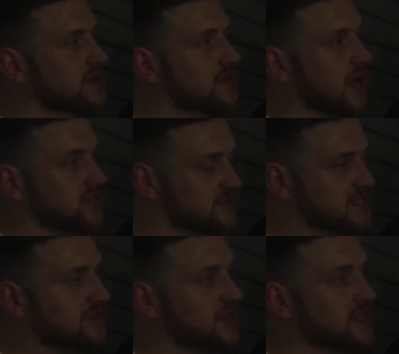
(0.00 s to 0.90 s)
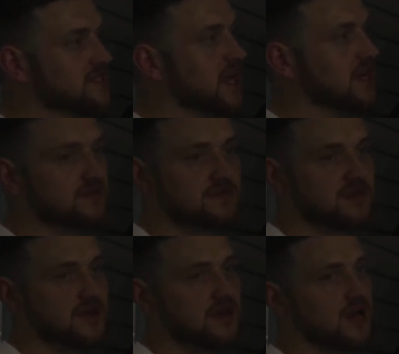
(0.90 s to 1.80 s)
Like specifically saying,
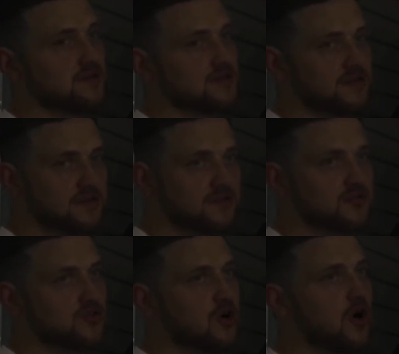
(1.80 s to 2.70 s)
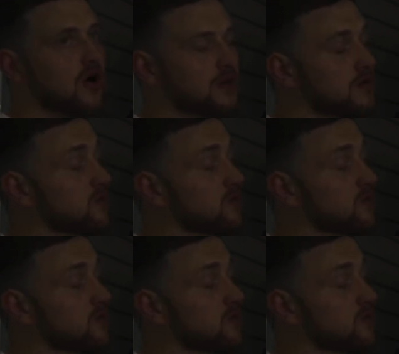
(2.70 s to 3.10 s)
like, you can't, well,